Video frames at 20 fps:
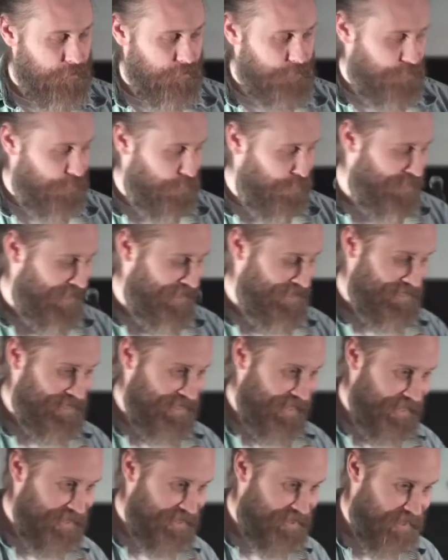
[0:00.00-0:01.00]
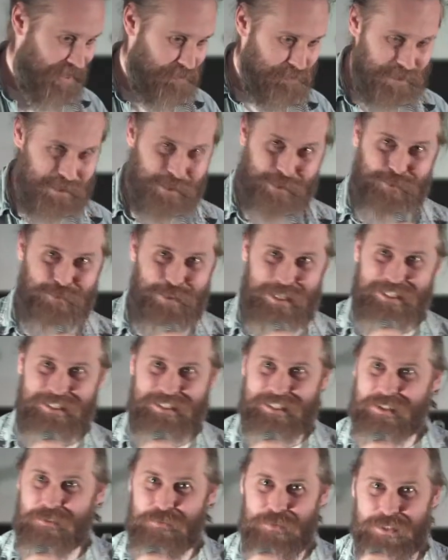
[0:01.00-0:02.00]
A few days later, I'm still
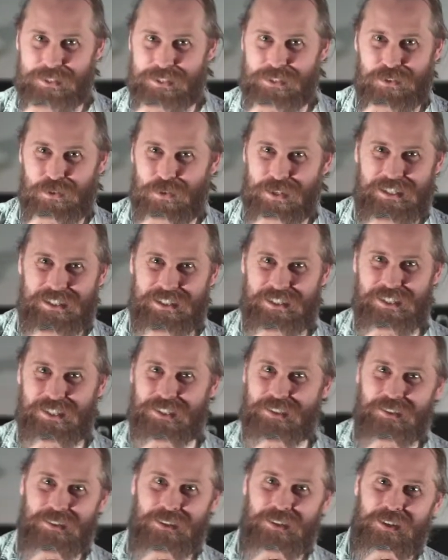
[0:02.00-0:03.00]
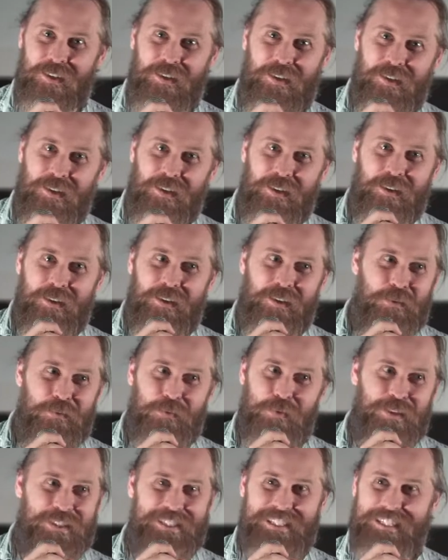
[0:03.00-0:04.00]
wrestling with this question.
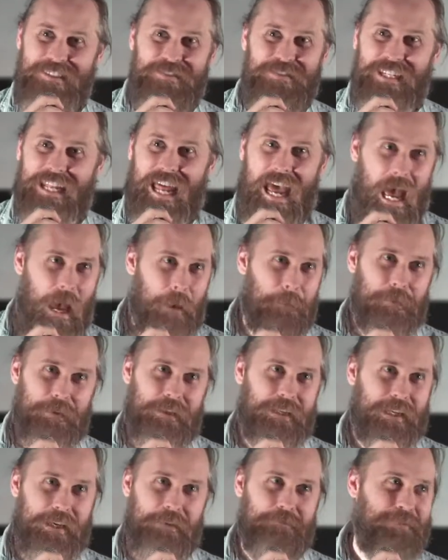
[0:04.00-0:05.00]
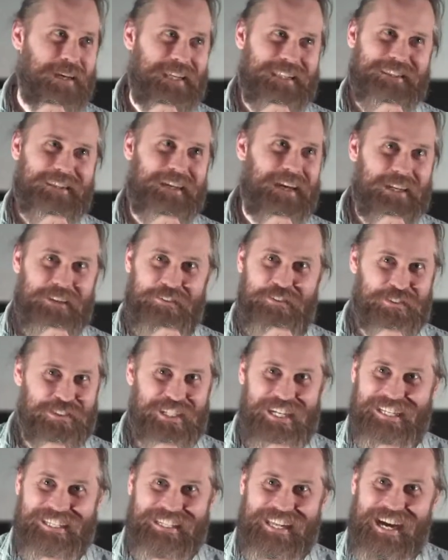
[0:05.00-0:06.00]
What's even happening in my life
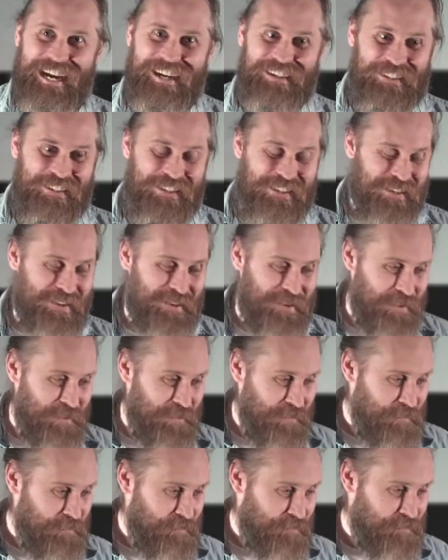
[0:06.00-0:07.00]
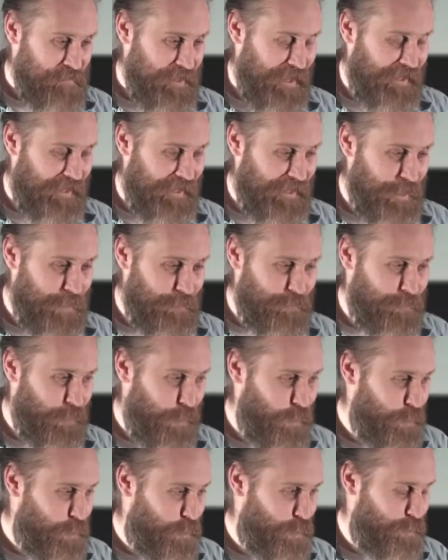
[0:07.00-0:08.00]
right now? And I get a
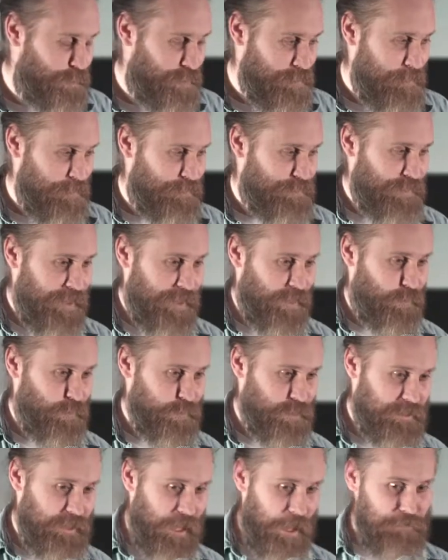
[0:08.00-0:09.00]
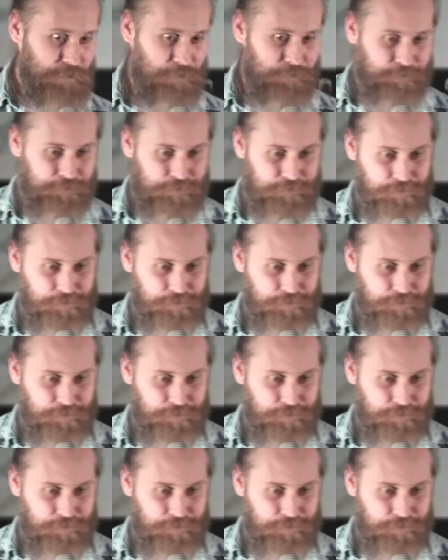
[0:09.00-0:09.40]
phone call from a friend called Simon.